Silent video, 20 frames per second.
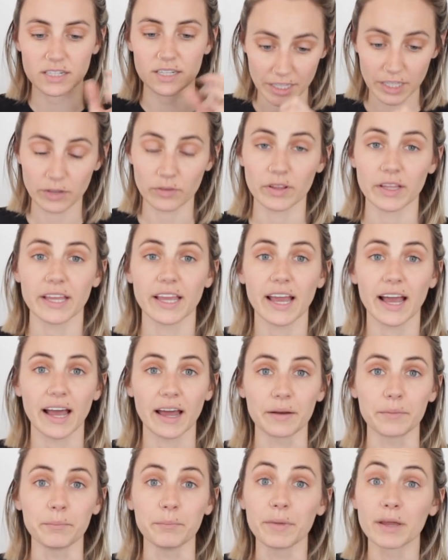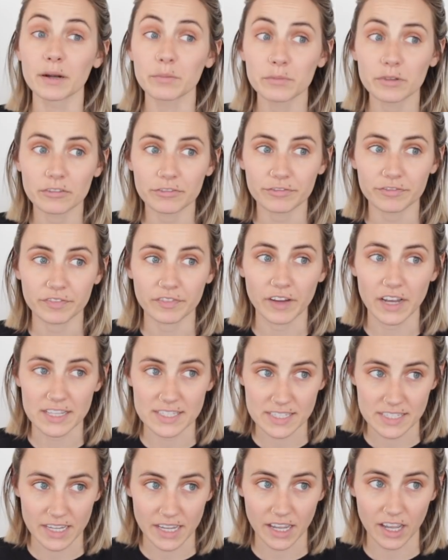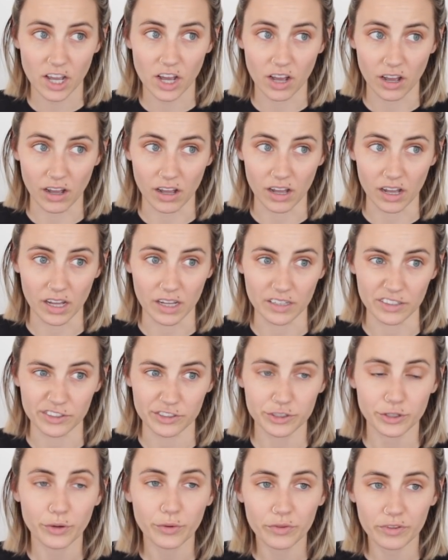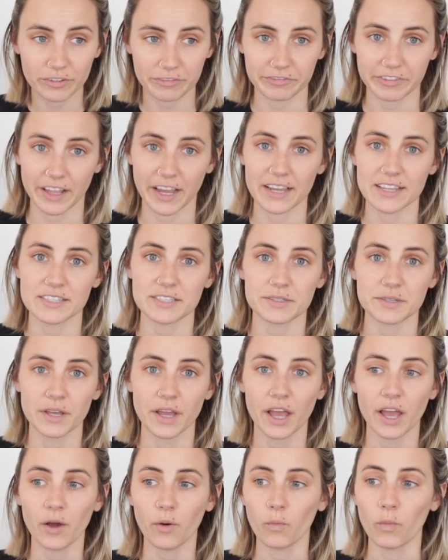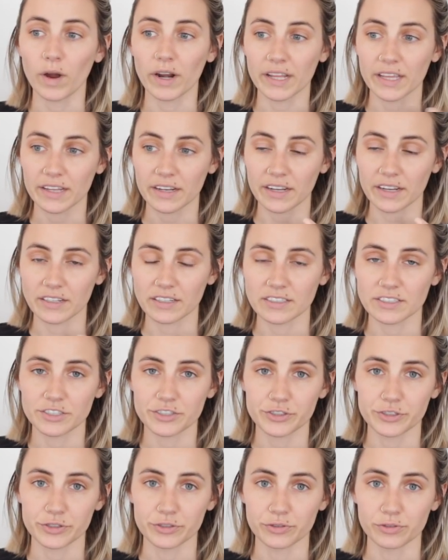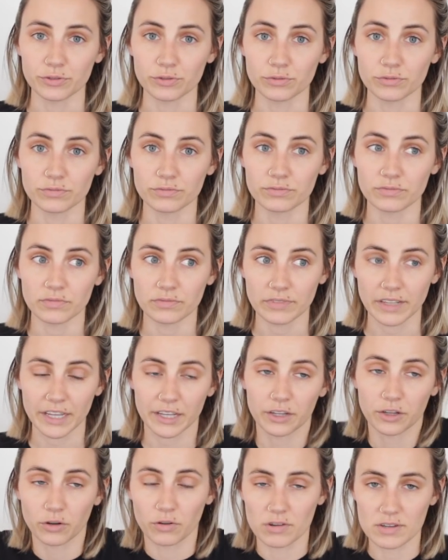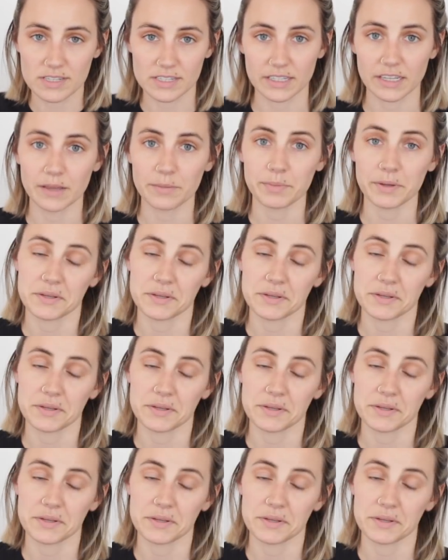He only had minimal fussing on 2 of the flights when he needed to like go to sleep.